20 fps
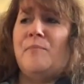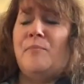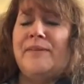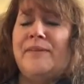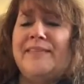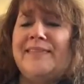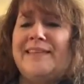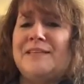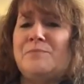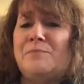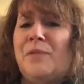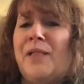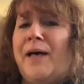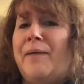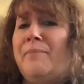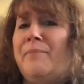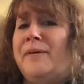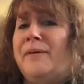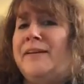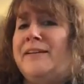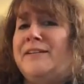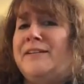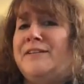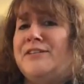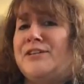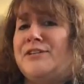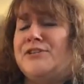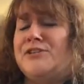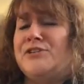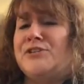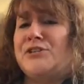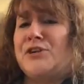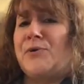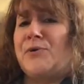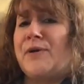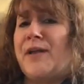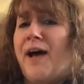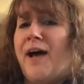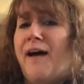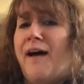But this plot buddy just
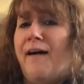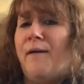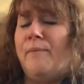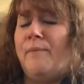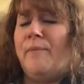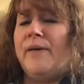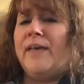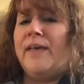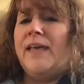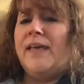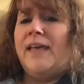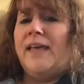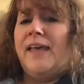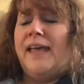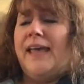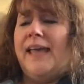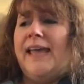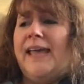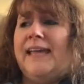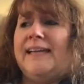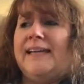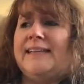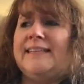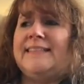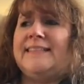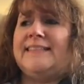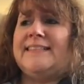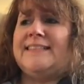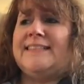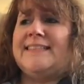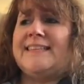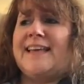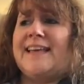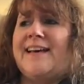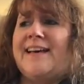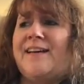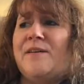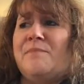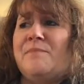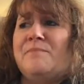showed up and
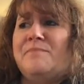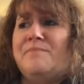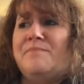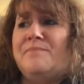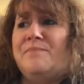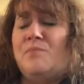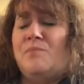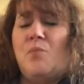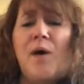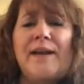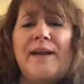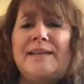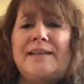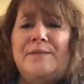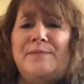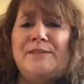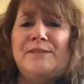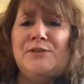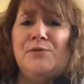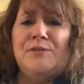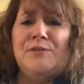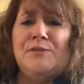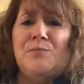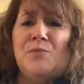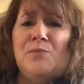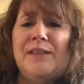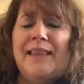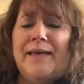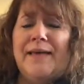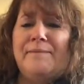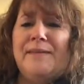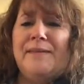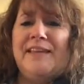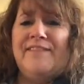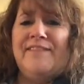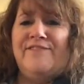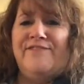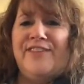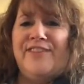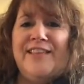wanted to be told and wouldn't let
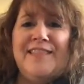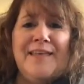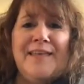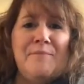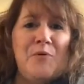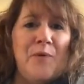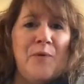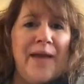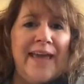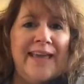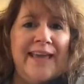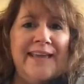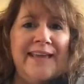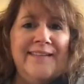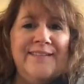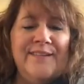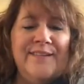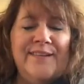me feed them away.